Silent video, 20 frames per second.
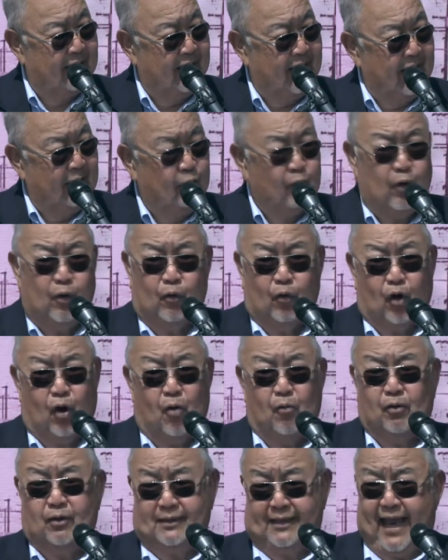And we were
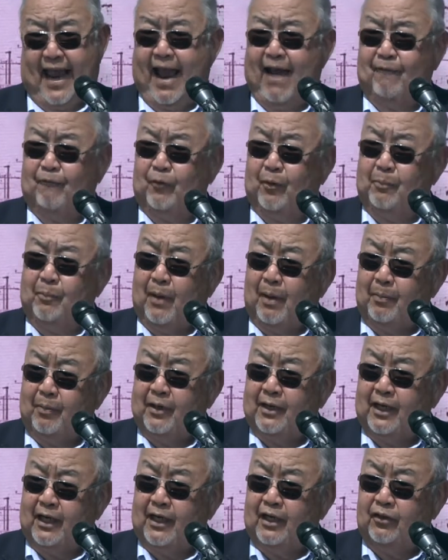almost half
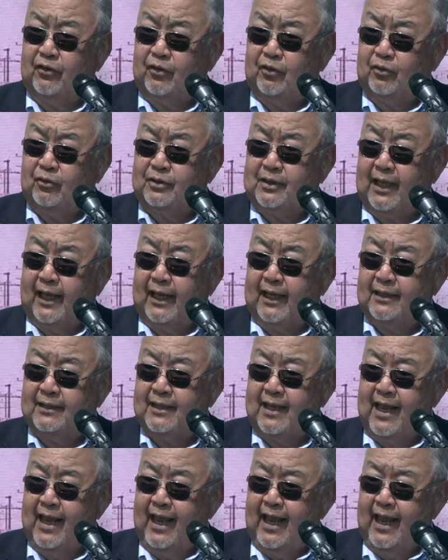Republican in those days.